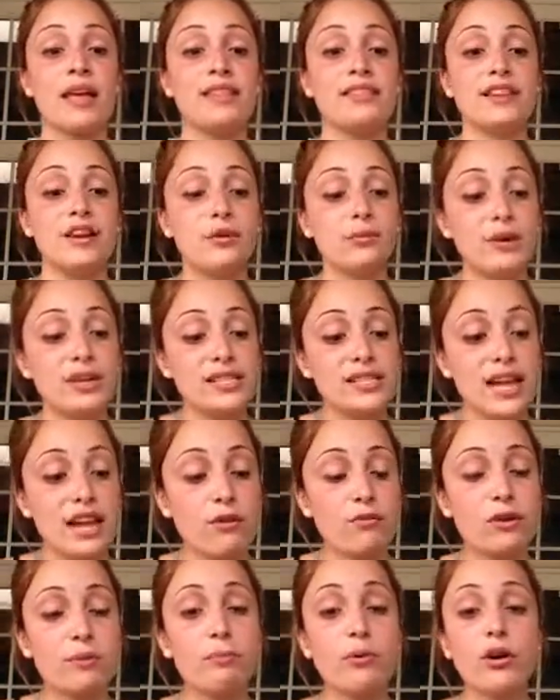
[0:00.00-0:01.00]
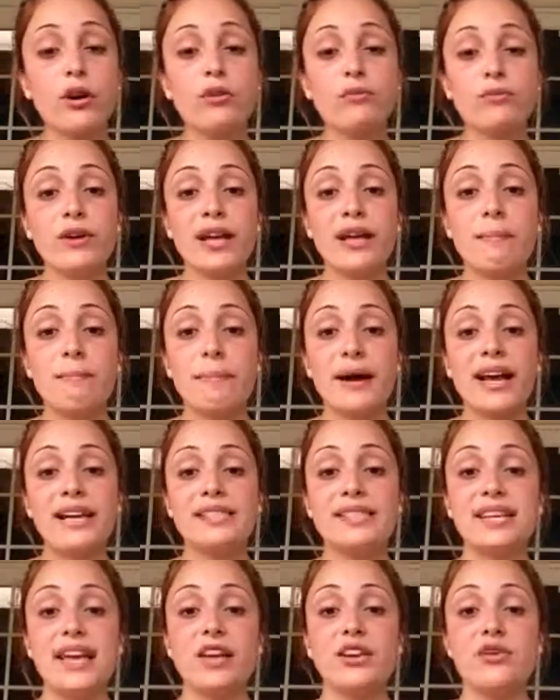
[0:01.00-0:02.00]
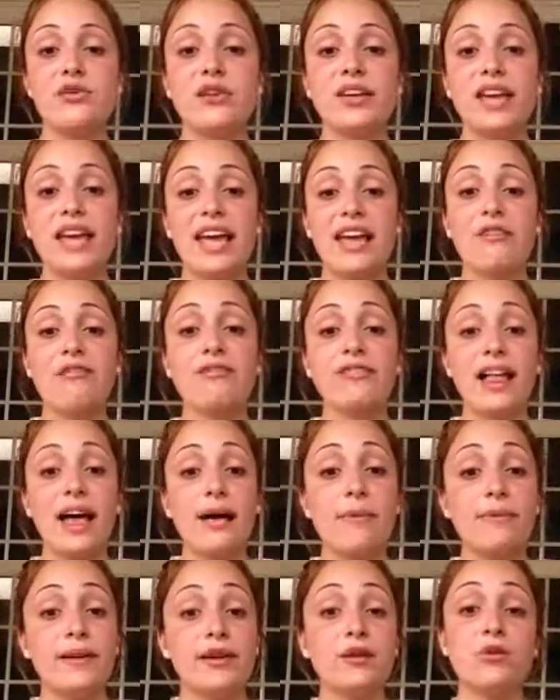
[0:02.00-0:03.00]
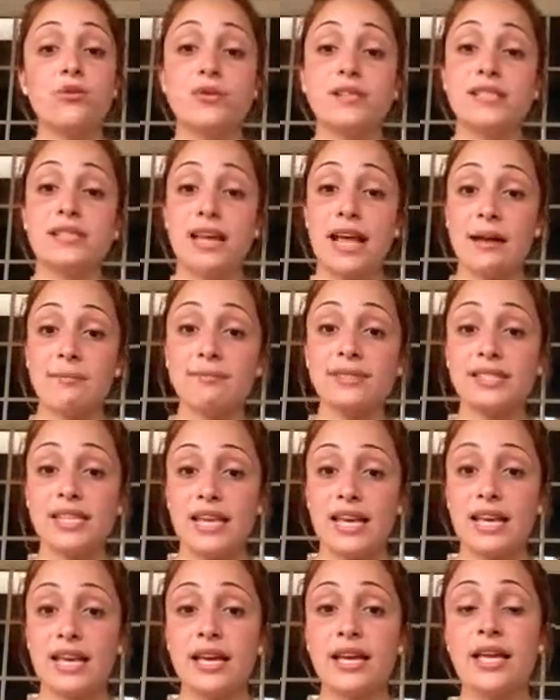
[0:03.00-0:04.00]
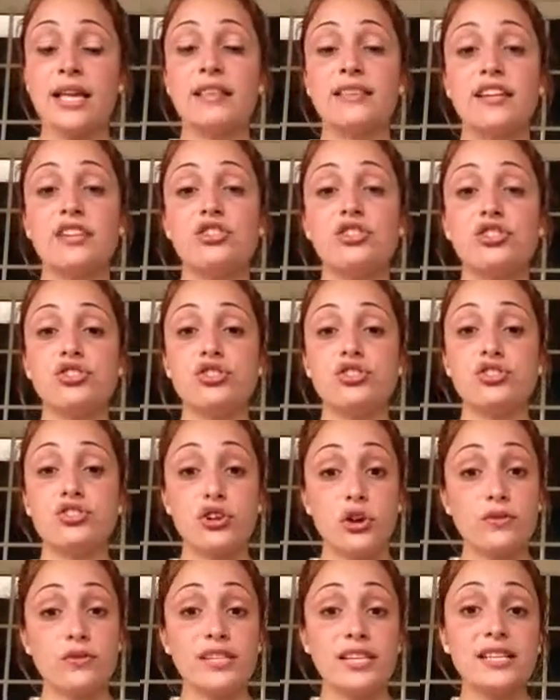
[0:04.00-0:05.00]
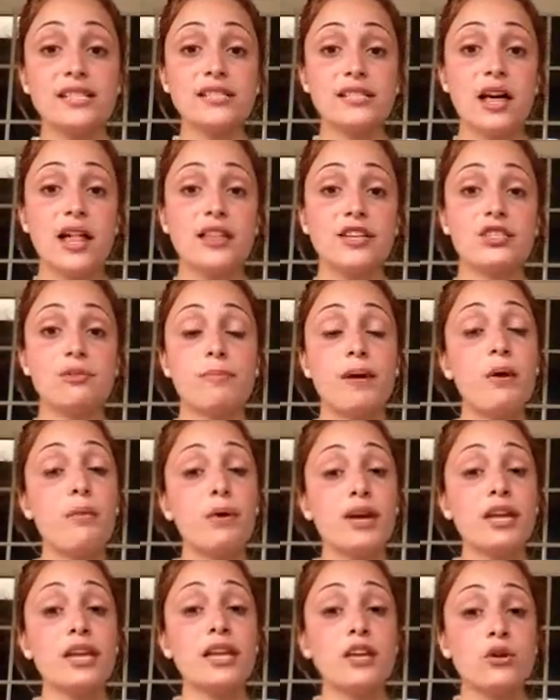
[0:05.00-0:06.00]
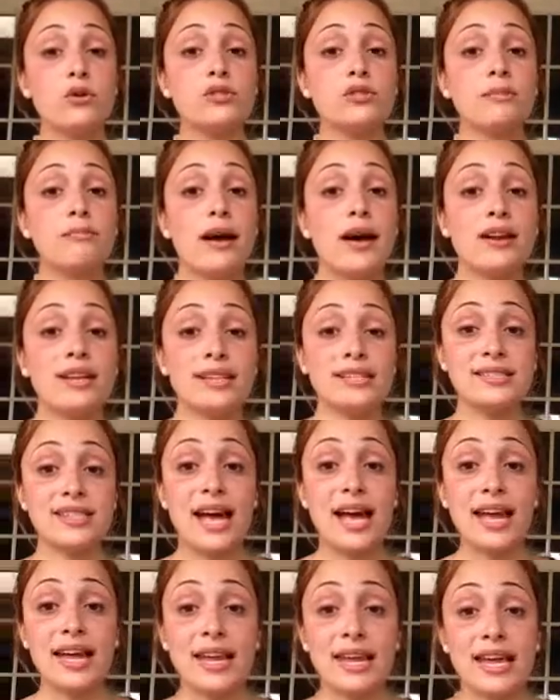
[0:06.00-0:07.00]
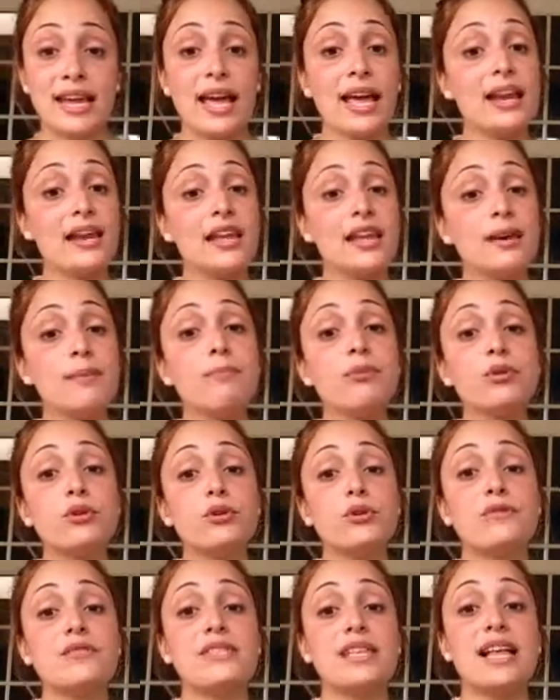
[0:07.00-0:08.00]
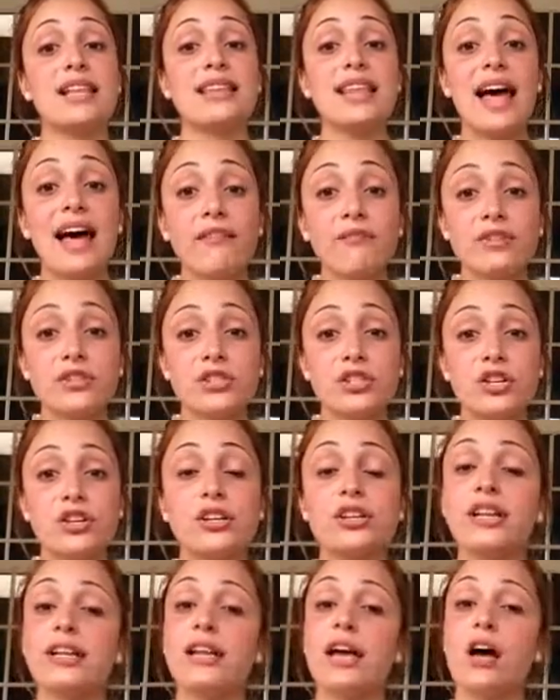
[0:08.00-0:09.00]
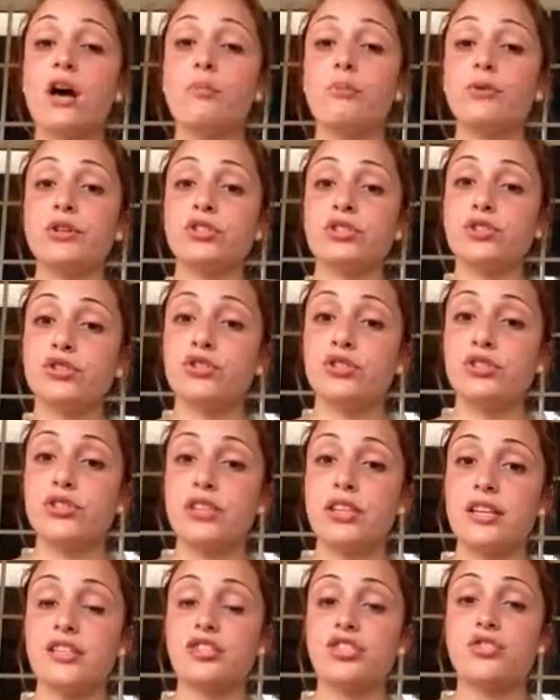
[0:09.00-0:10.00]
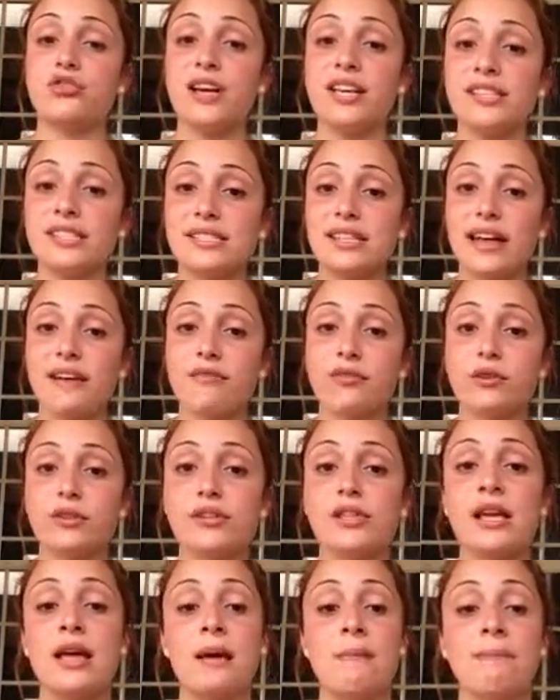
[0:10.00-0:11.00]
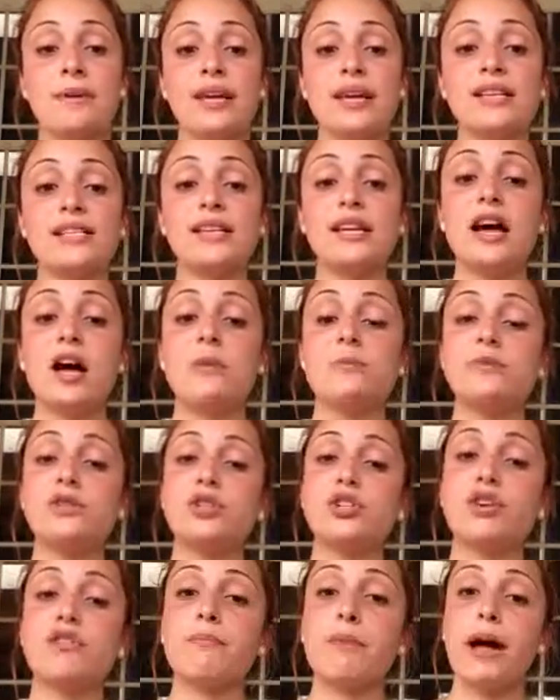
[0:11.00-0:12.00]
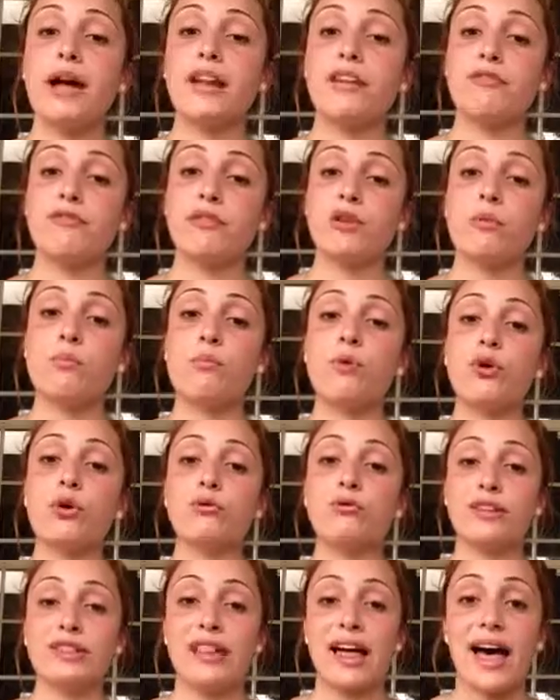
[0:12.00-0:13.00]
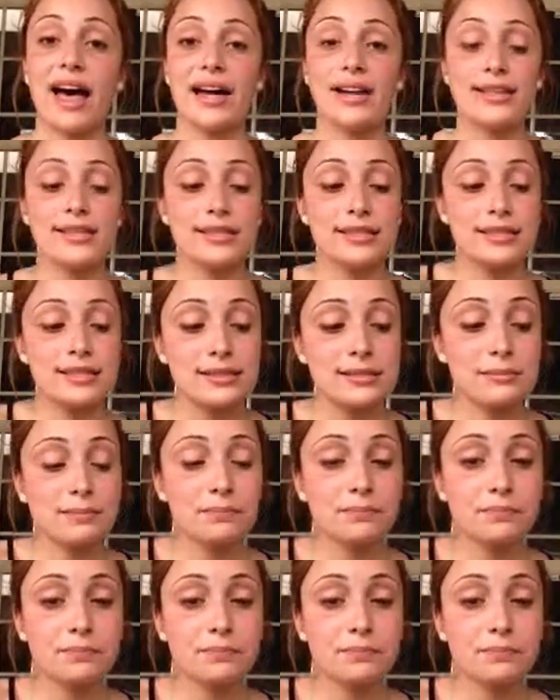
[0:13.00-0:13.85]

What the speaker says: There was a report written by Daniel K. Flavin, who is an MD, that shows his knowledge about what he knows about anxiety, and he proves that lavender can help reduce the stress levels because it helps your body feel more relaxed.